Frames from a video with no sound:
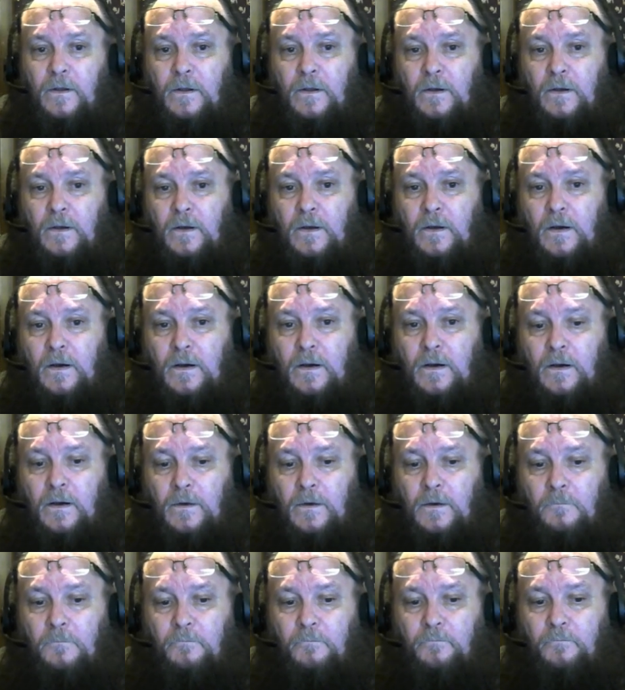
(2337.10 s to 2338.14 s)

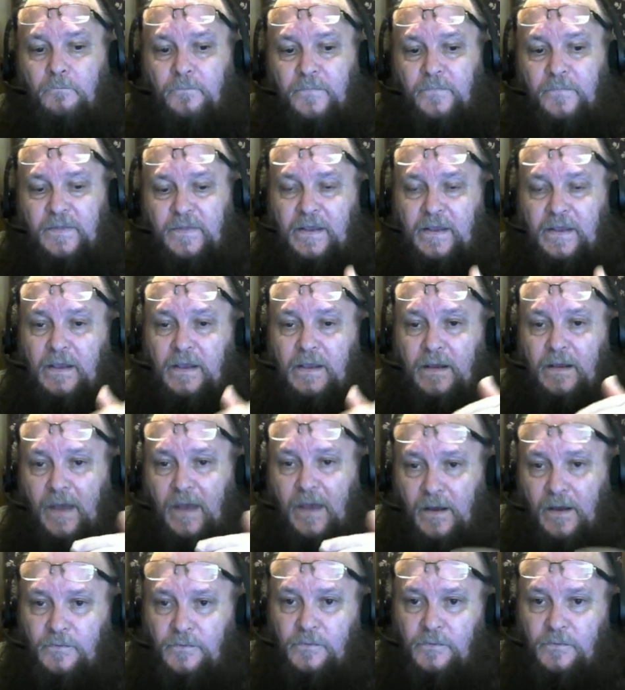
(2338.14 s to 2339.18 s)
the
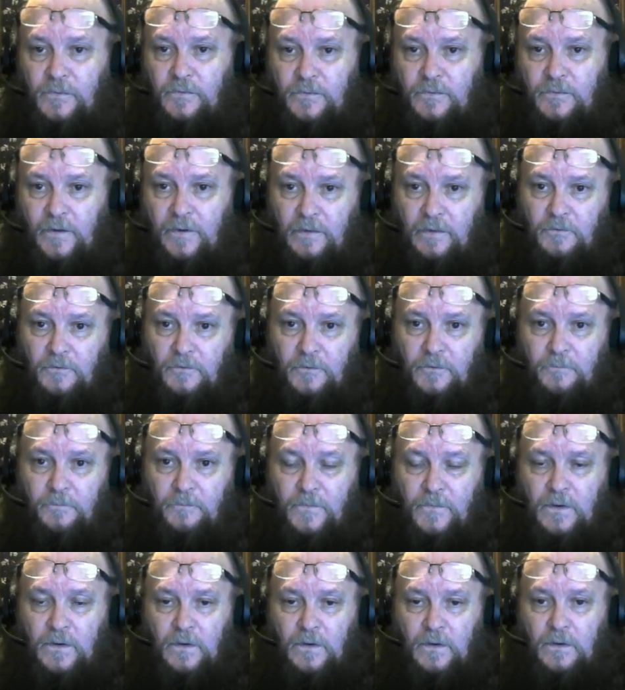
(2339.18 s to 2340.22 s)
astral travel,
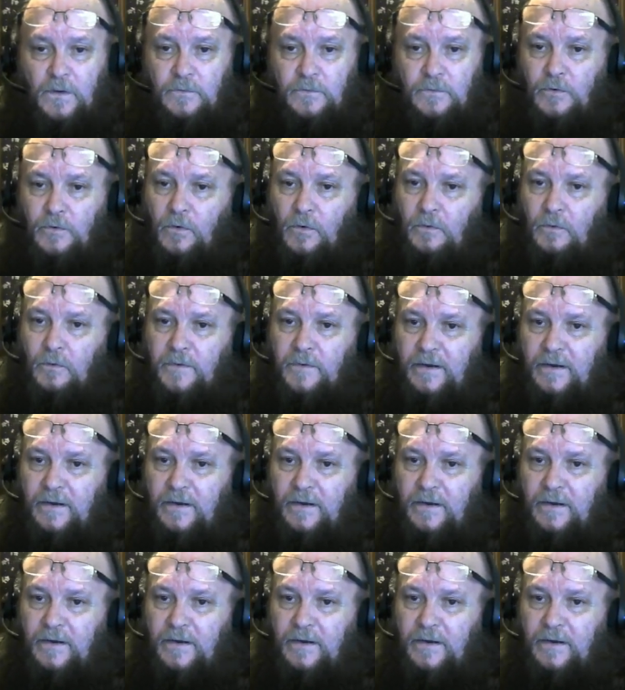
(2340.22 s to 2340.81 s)
you're already